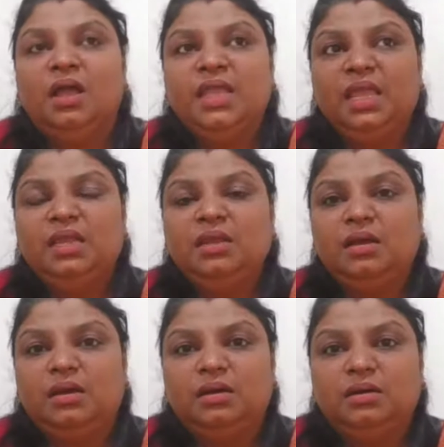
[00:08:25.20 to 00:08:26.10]

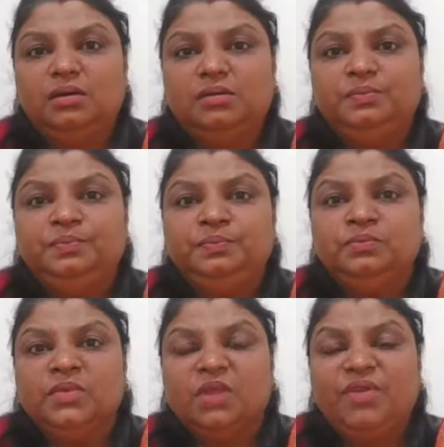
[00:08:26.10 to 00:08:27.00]
Again,
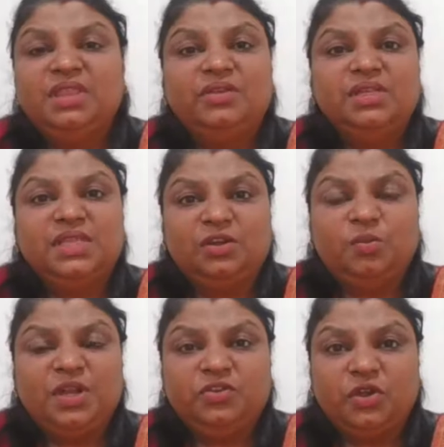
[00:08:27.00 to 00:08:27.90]
when there is
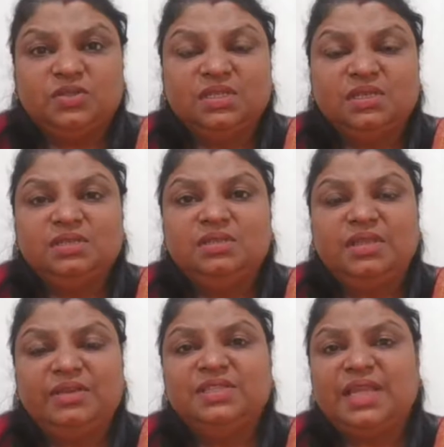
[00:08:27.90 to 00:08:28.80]

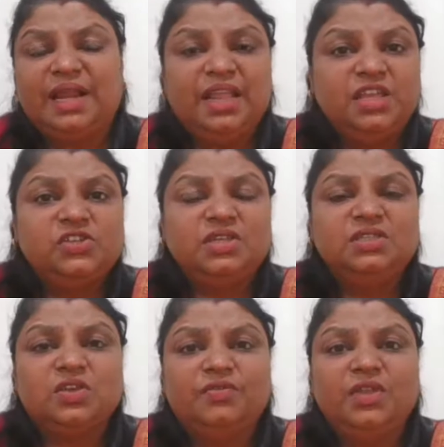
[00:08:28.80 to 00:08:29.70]
endometriosis, there is
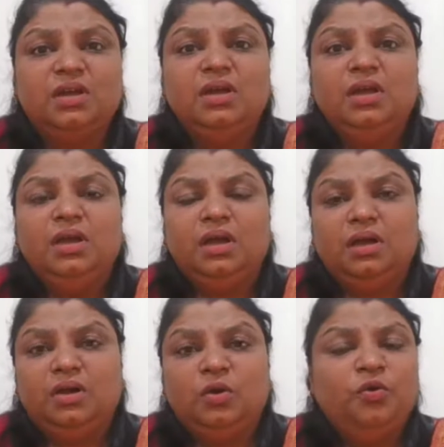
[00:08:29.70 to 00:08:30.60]
adhesions of the
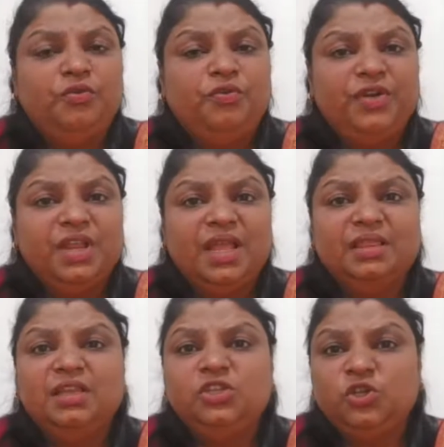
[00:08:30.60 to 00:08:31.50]
ovary
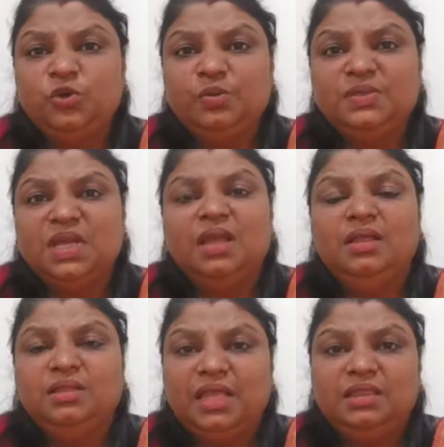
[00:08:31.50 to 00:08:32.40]
and the tubes,
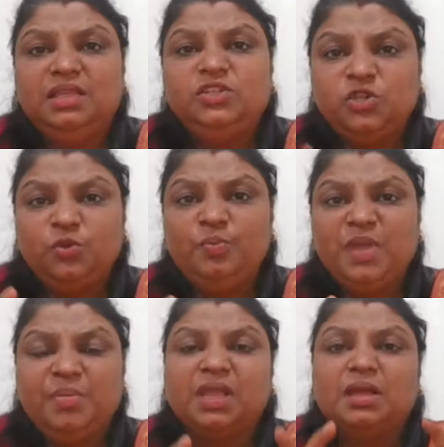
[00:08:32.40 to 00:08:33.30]
then the tube may
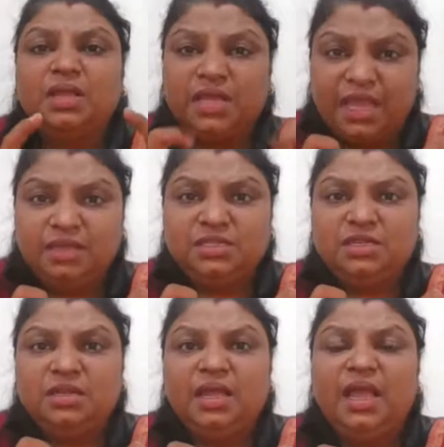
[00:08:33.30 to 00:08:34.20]
be conkinked,
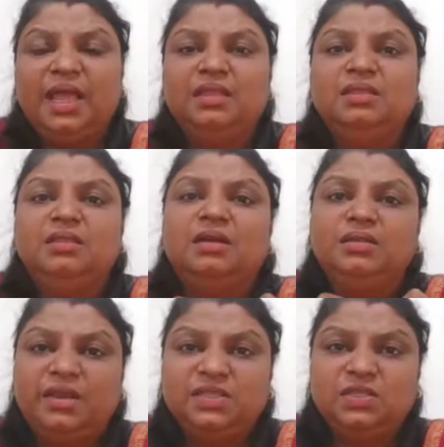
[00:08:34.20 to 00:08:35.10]
and
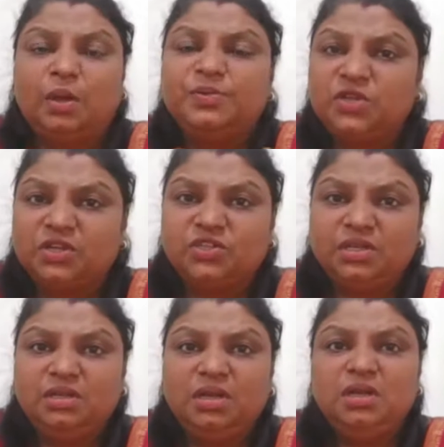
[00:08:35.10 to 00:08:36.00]
there is
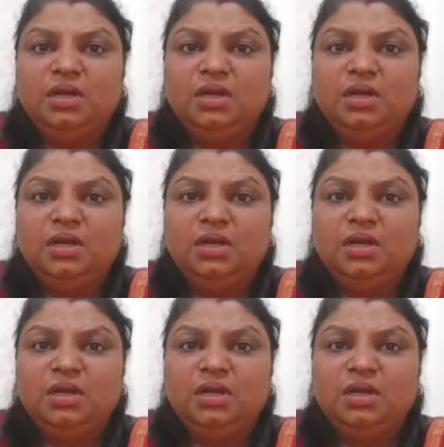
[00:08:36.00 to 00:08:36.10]
obstruction